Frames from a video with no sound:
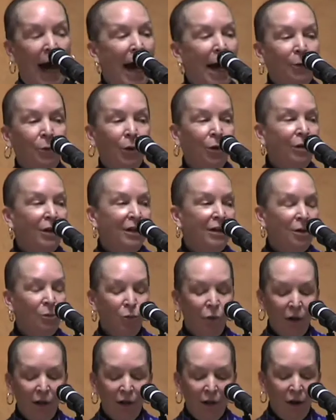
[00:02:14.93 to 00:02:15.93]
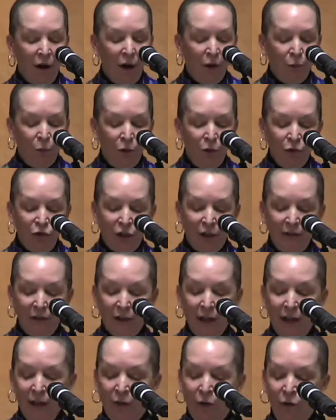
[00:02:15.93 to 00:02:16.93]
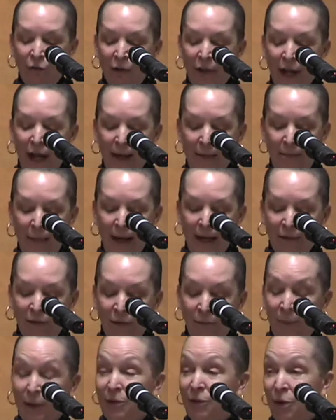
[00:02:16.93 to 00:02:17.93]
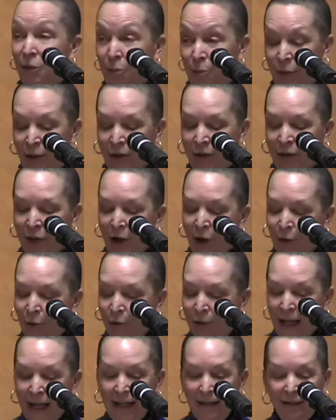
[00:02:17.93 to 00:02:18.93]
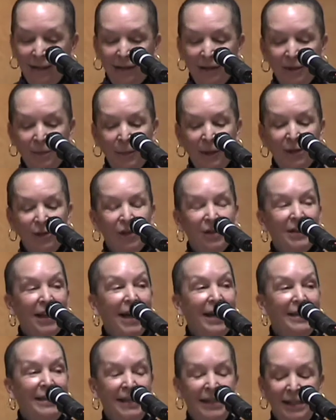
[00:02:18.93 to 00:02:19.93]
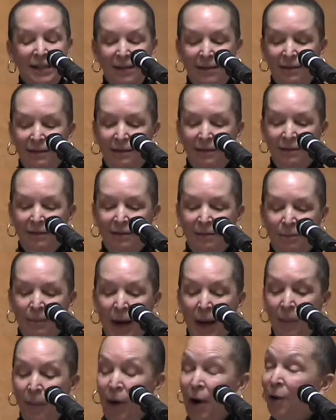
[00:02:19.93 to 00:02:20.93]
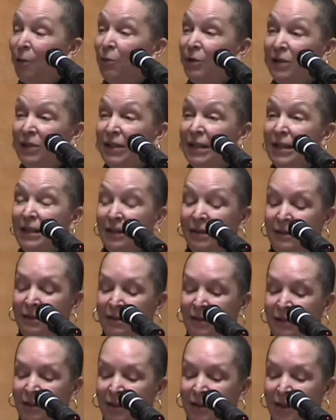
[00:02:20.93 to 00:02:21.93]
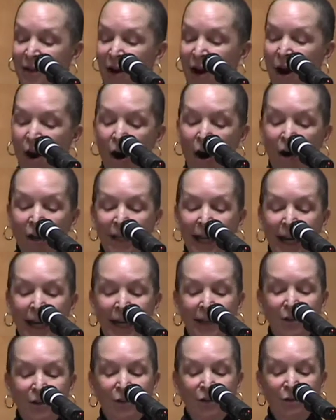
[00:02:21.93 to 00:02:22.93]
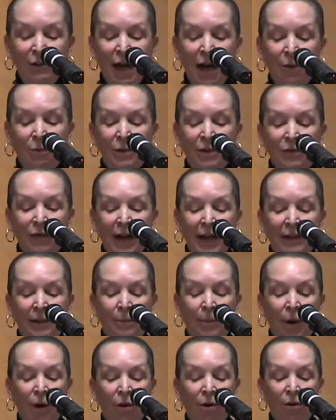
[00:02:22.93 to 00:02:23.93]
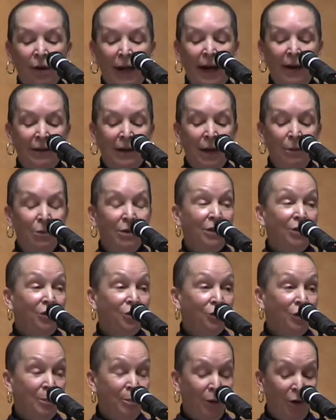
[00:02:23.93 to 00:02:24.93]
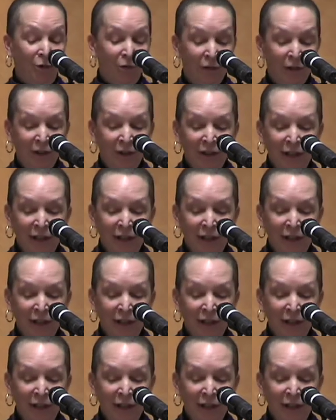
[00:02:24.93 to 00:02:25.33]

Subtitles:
I wrote it in one long whoosh and sent it overnight mail to Ms. Oprah, who liked it as much as I did. My part was done. All I had to do now was find a ball gown I wouldn't trip over,